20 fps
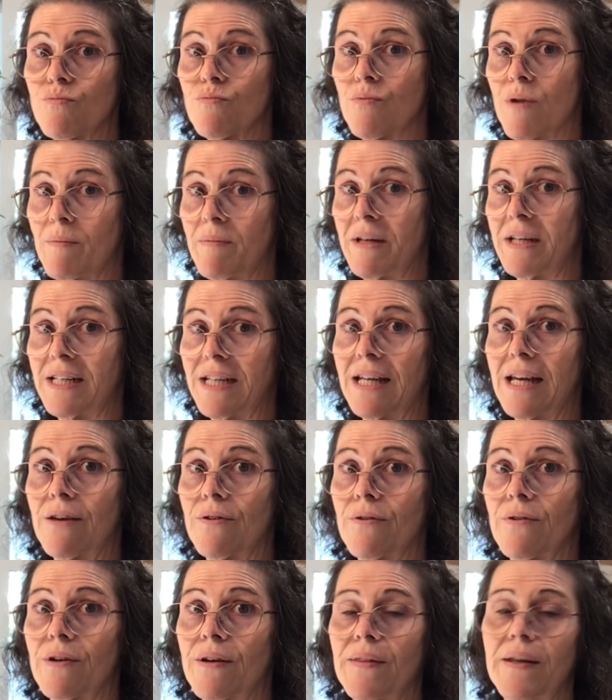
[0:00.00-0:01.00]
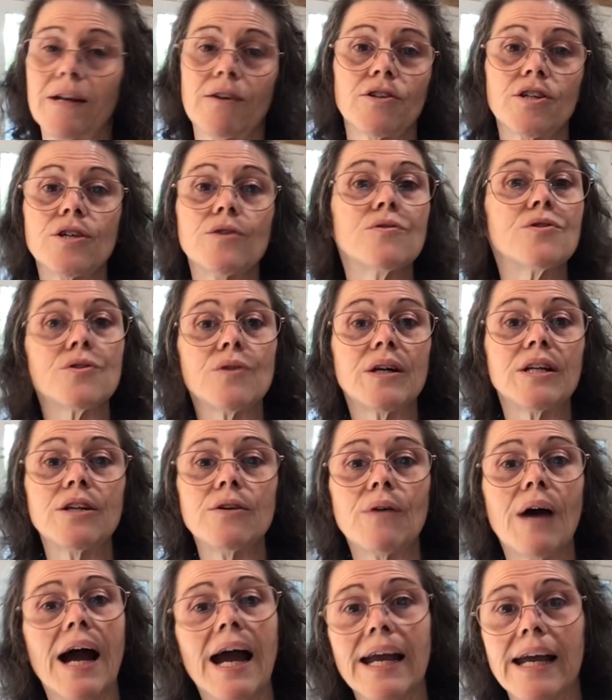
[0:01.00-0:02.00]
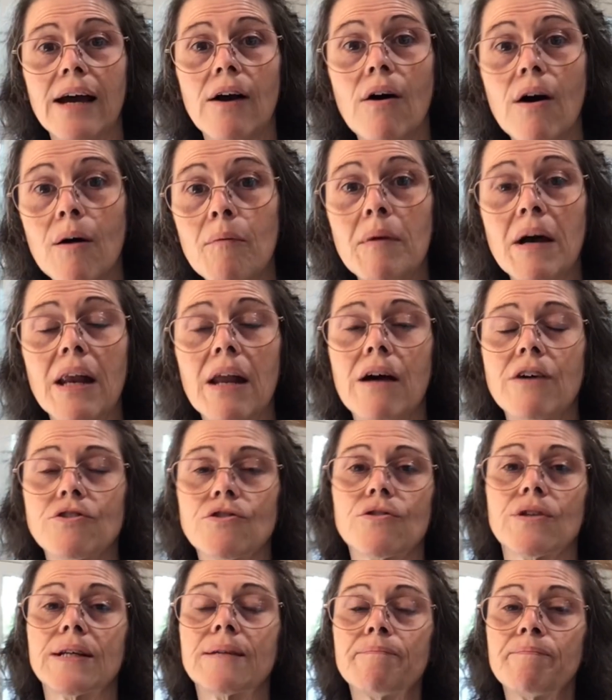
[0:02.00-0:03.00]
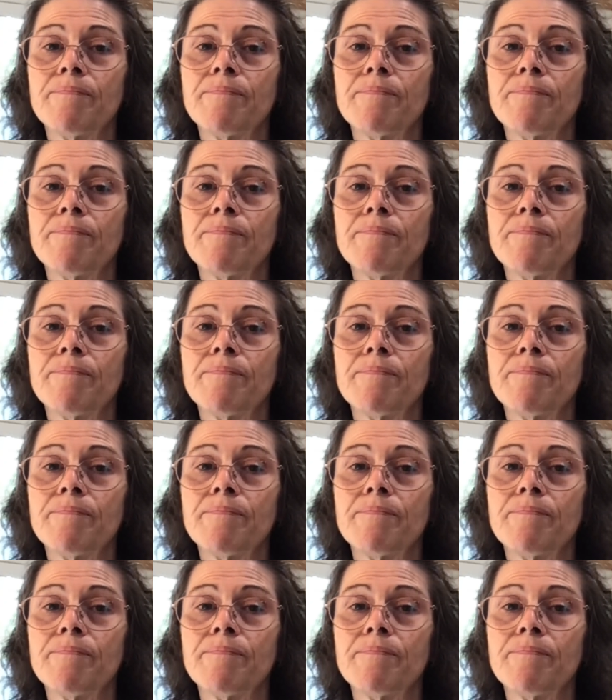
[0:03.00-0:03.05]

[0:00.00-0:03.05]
rubbing together in there too. So I hang out all my laundry.